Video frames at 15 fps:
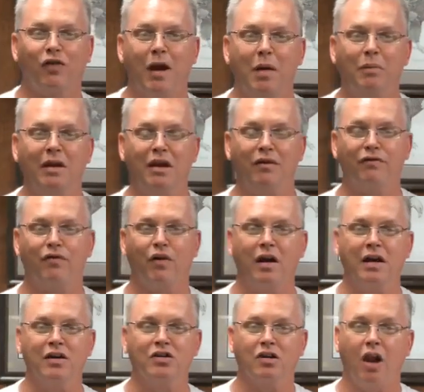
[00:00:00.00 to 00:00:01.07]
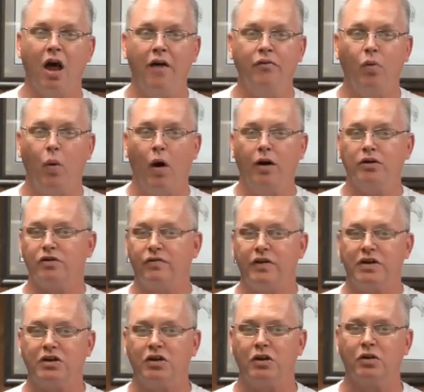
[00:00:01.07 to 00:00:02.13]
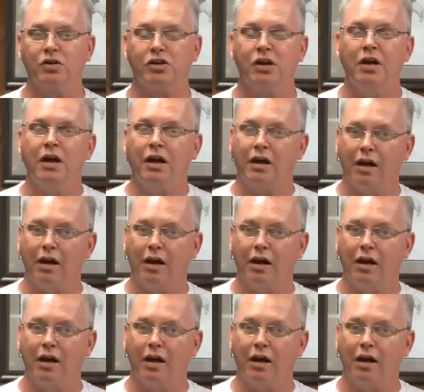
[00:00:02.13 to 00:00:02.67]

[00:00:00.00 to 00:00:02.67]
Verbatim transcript: family and friends, loved ones, visitors.